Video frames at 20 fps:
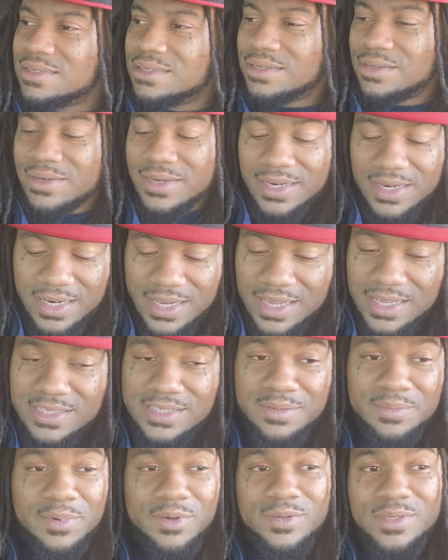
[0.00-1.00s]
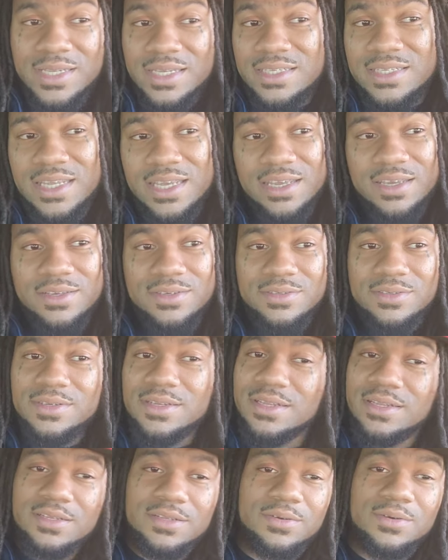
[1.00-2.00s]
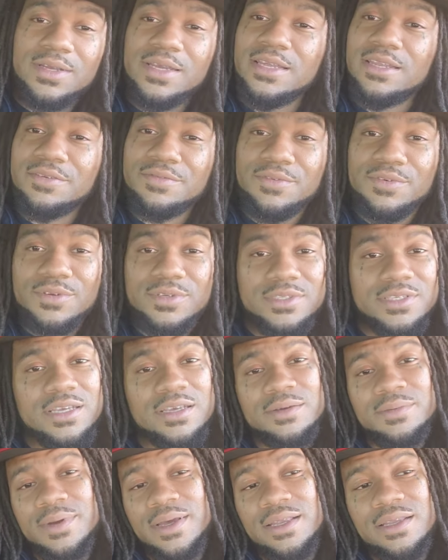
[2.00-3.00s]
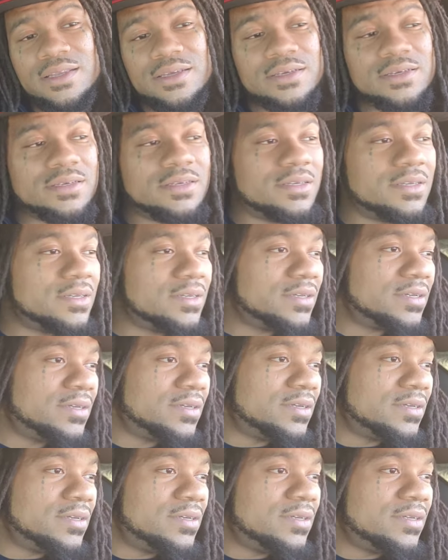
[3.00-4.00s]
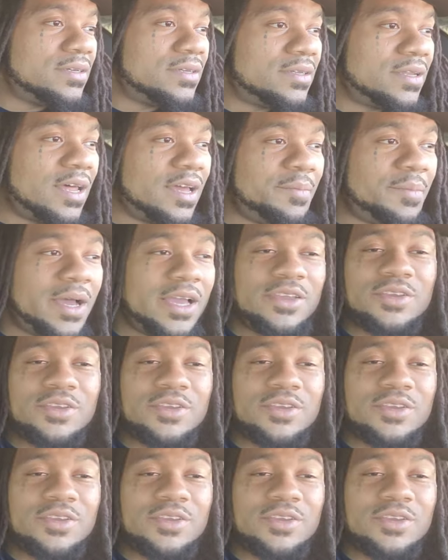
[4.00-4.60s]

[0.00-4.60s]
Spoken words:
You need to get some more details. You need to do an interview or something, my nigga. Like, by